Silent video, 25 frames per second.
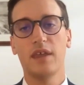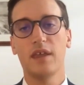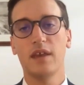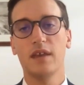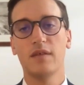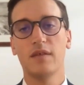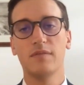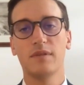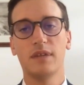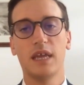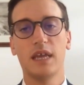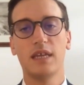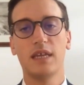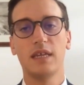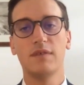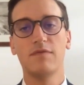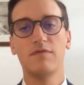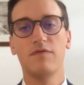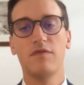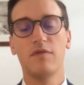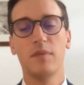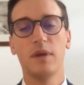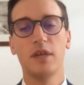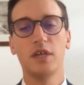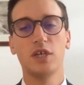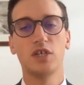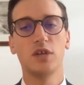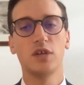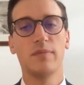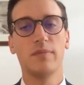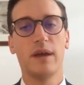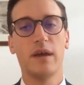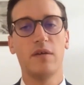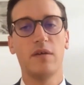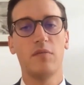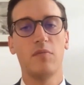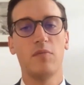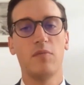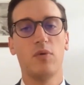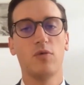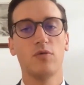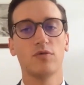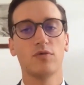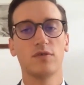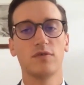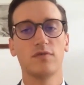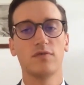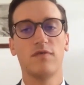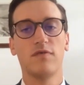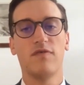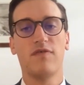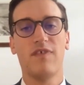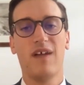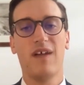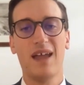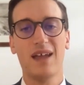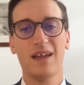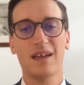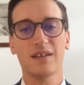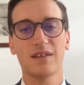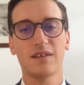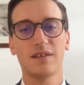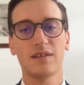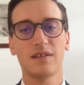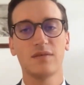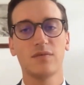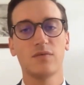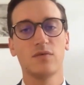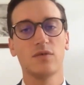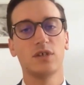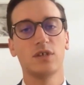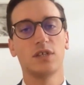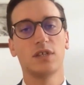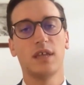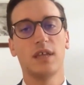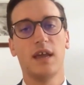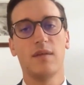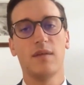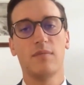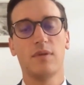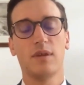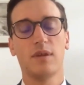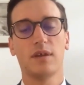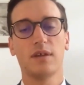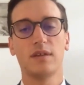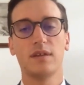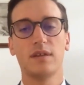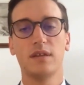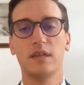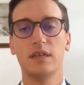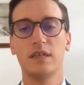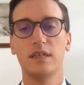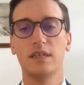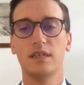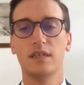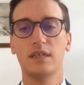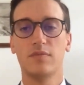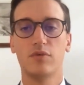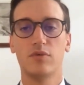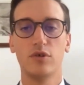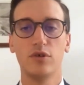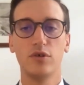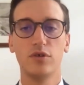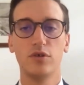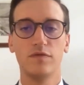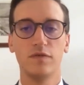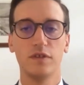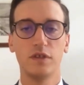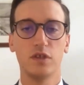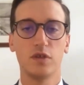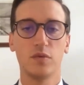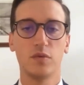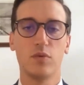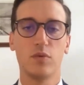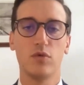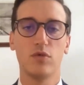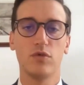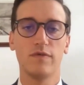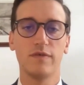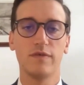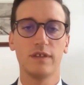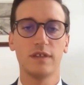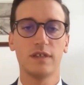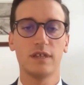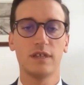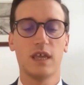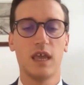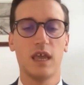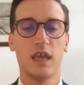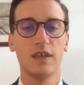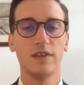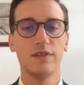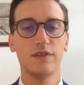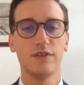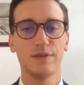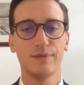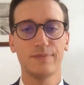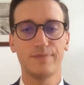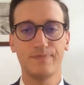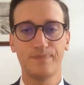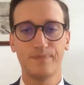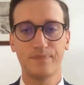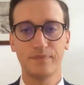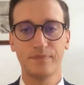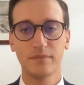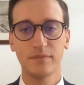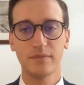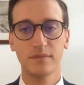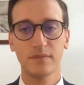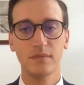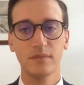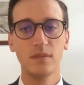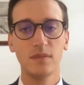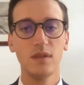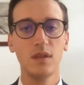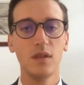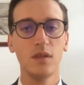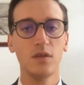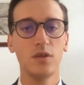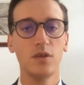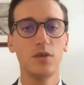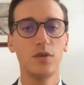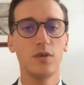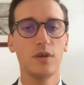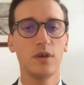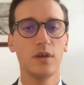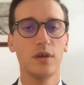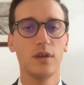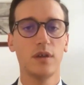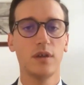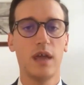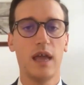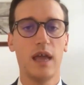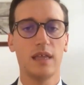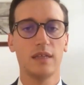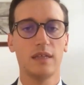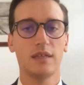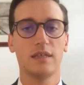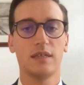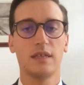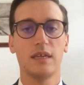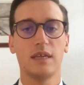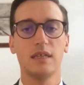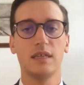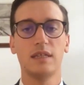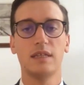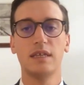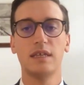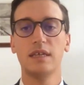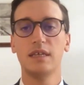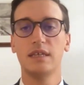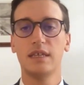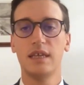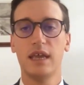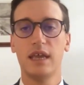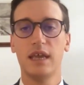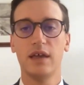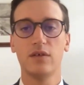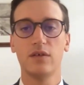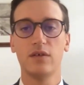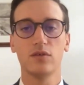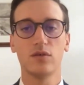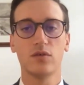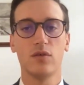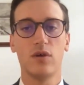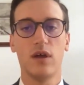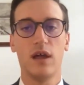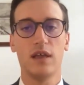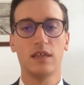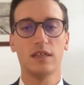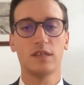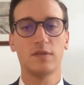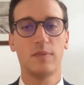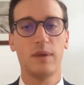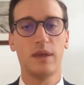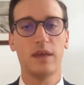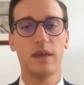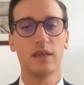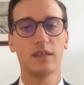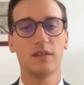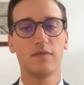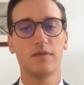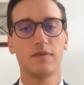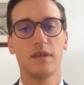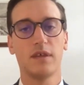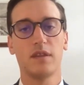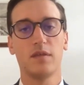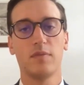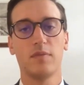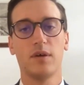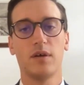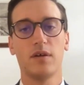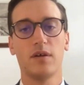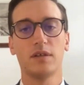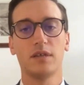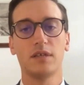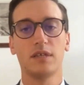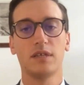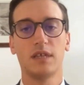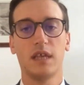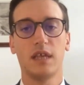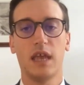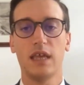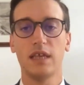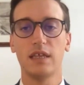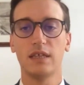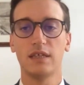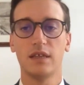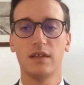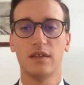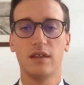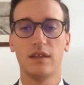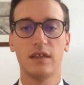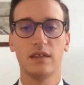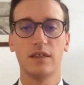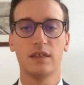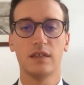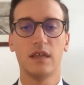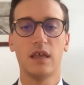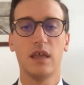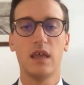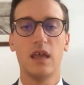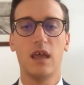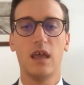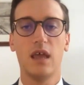can obtain information about important facts which the applicant needs to prove in support of its case. You can ascertain details or aspects of the other party's case, so there's